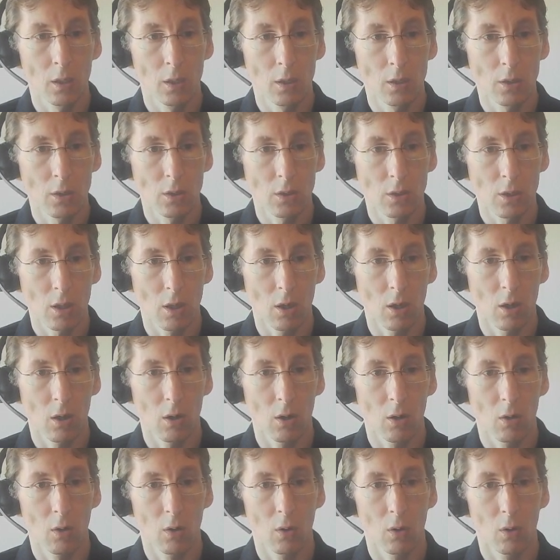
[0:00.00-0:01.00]

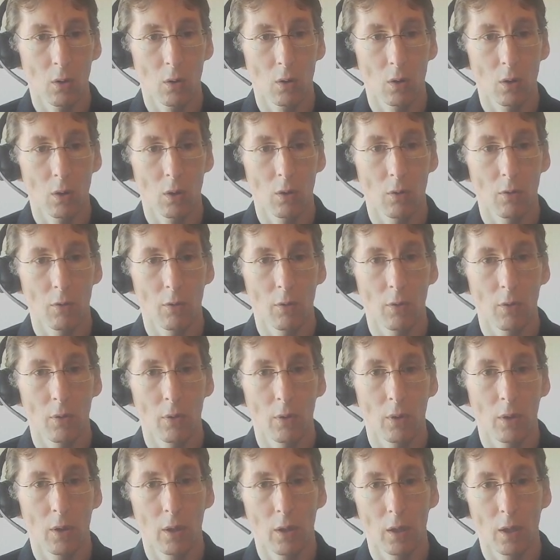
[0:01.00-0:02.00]
So
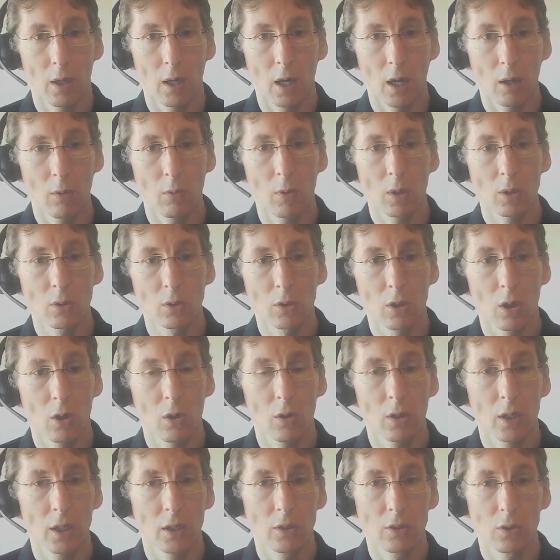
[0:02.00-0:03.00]
I won't
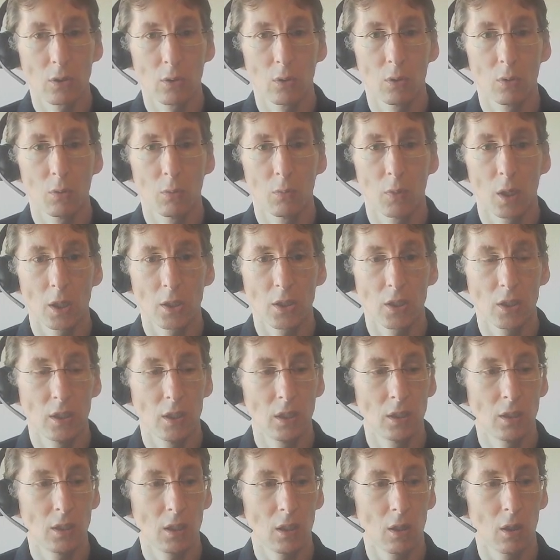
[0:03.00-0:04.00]
go into much
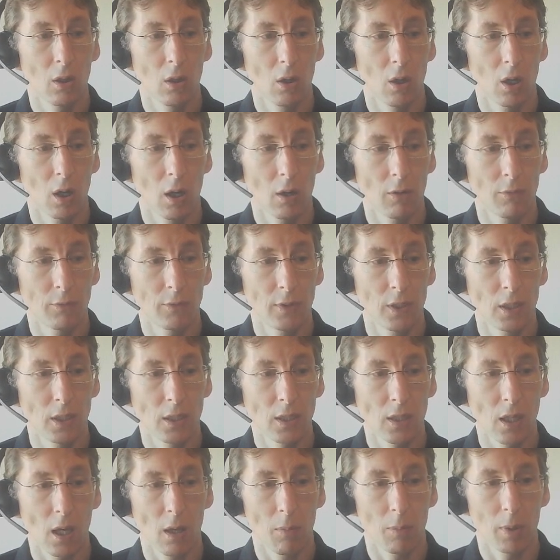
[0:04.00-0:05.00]
detail of
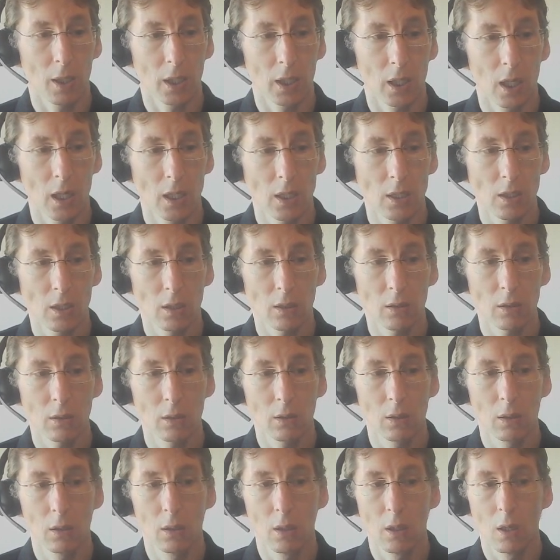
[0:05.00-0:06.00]
this
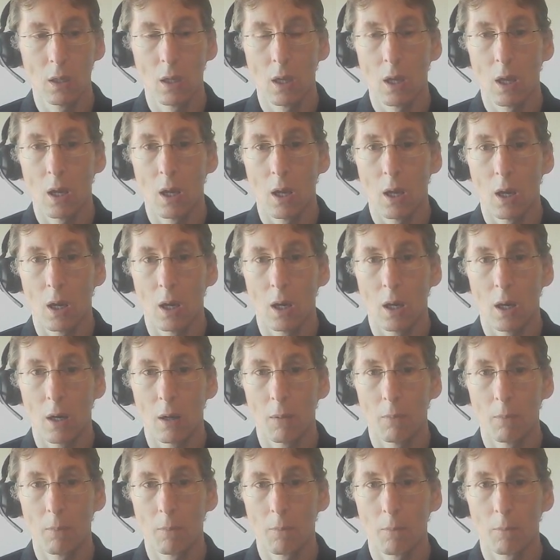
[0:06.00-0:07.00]
application,
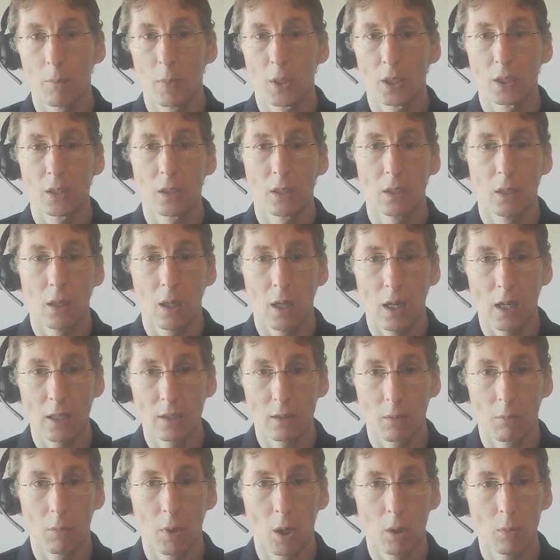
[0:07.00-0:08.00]
but at
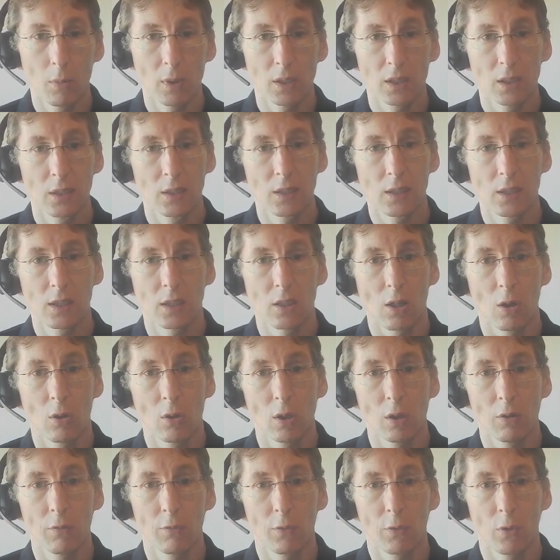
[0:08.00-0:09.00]
the moment this is
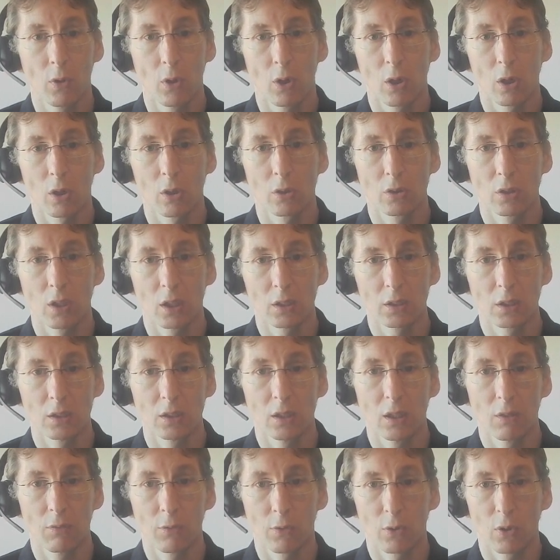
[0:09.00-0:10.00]
only for conductor
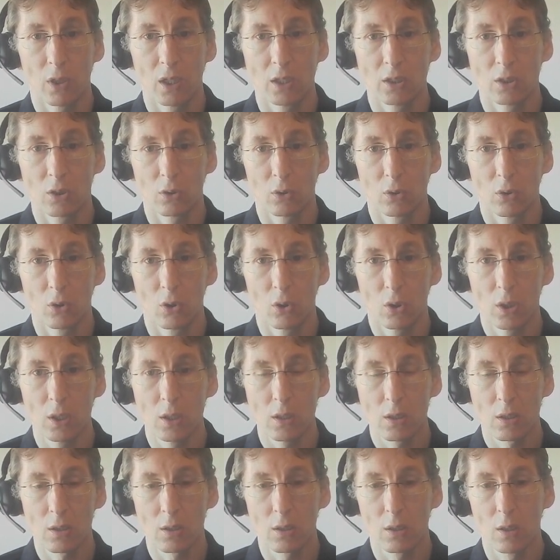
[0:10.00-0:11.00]
differential
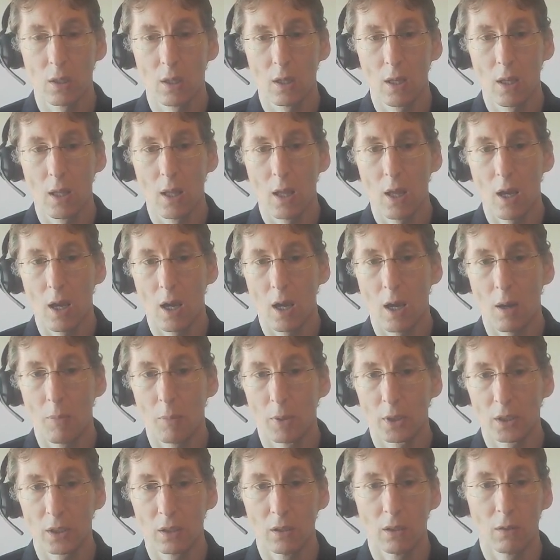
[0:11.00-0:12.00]
noise,
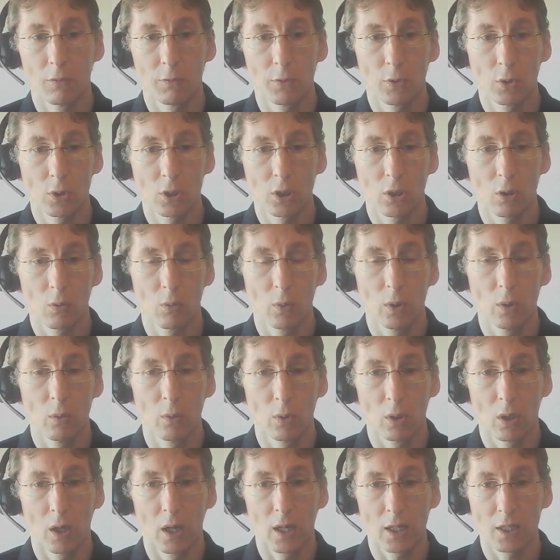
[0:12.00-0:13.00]
but in the future we
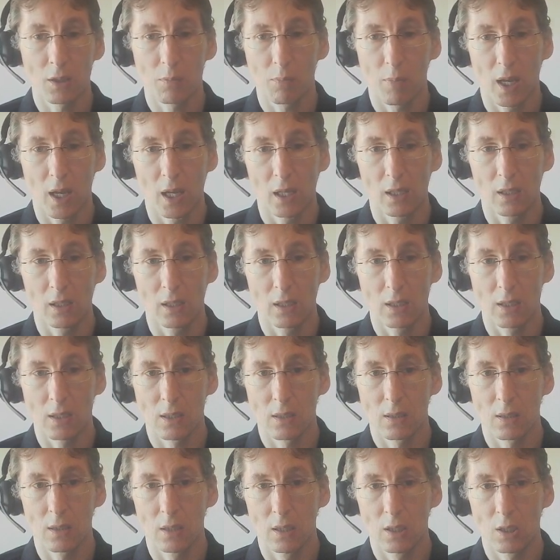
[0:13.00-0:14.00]
will expand
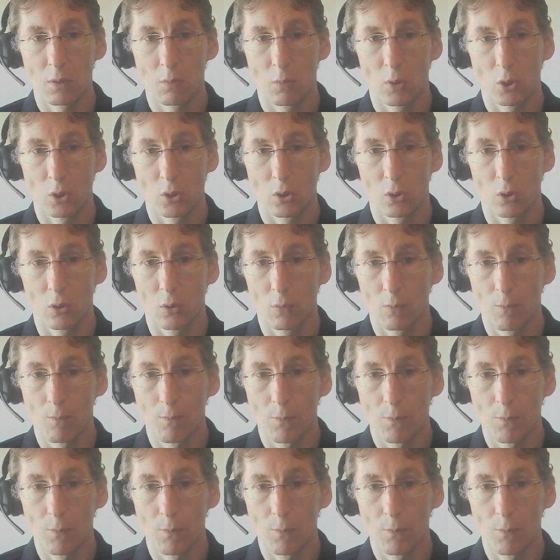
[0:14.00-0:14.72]
this module.